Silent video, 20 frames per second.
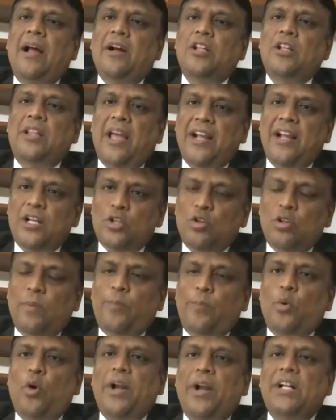thanks to the
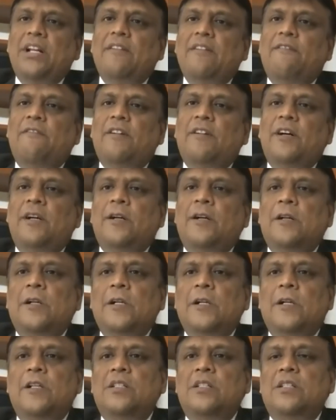proactive uh,
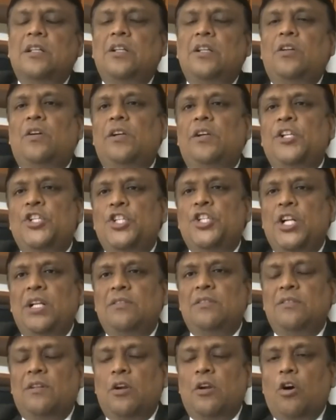you know,
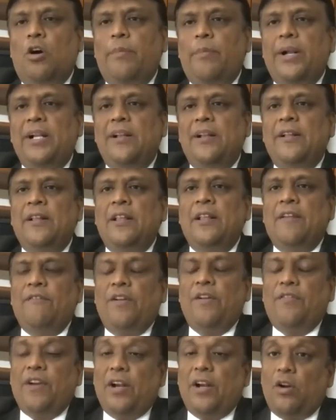initiative of the government.
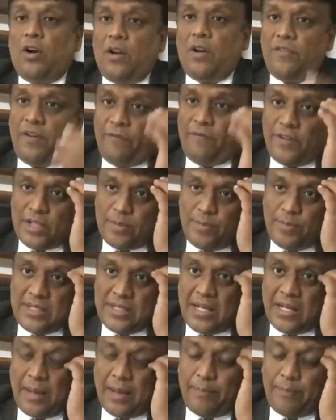We find a lot of
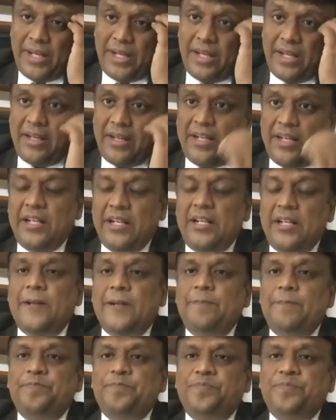investments are happening in
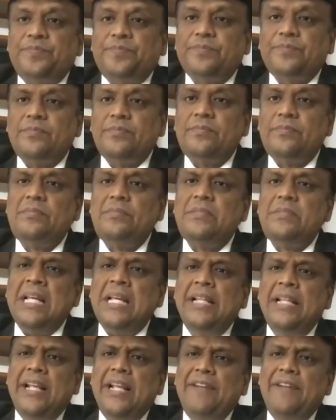India.
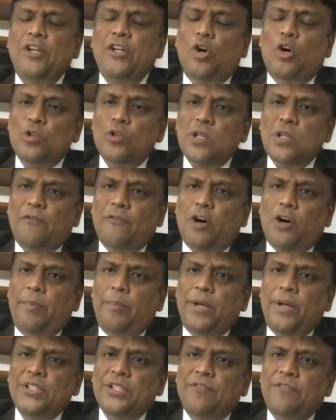And then we also have
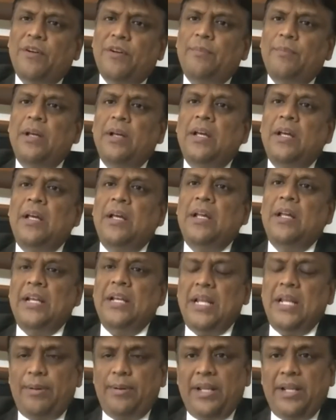competition from
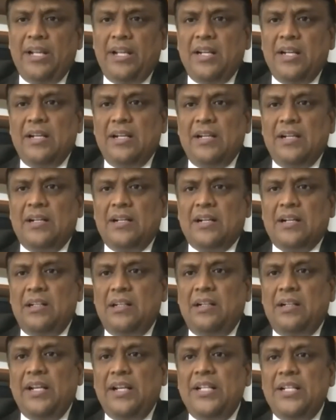neighboring uh,
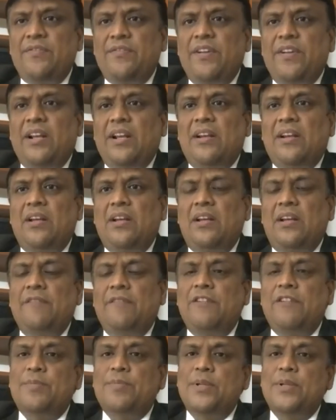countries where uh,
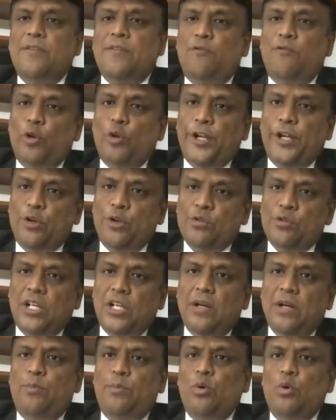investments are flowing into
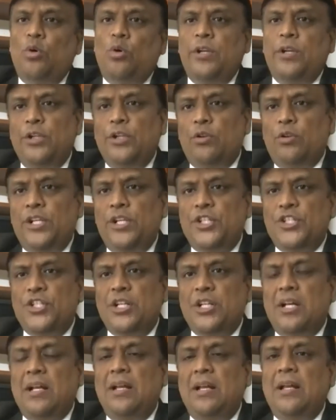Singapore,
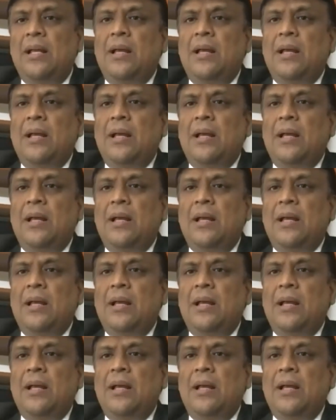Indonesia.